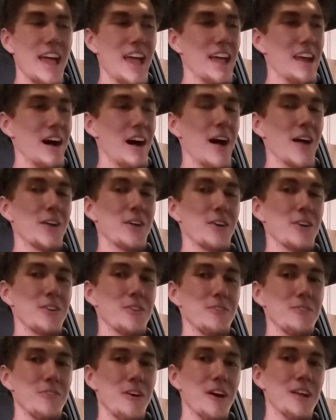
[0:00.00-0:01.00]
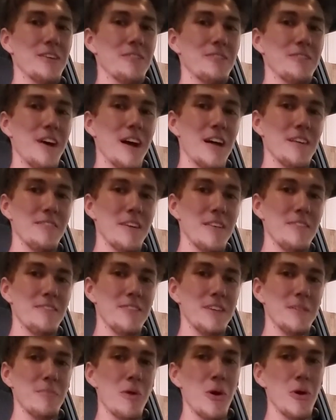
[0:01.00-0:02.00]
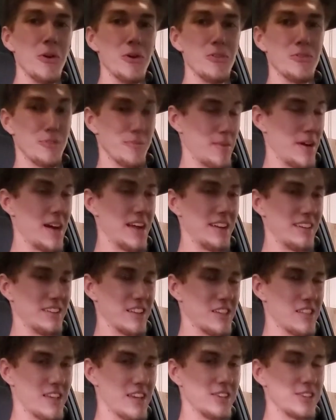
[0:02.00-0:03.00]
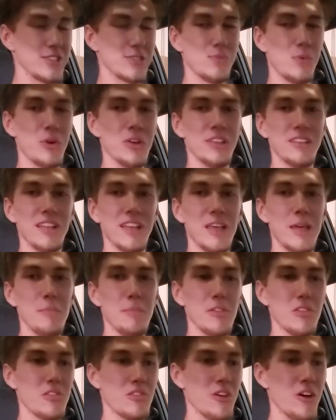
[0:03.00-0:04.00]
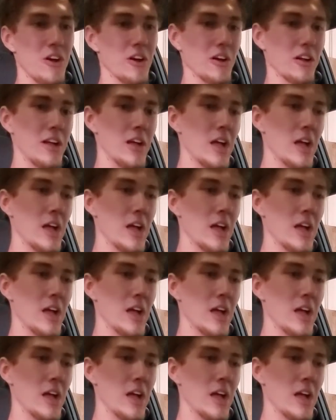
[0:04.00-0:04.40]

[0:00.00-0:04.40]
and I couldn't find a 5FE motor for mine because I just wanted to keep it stock.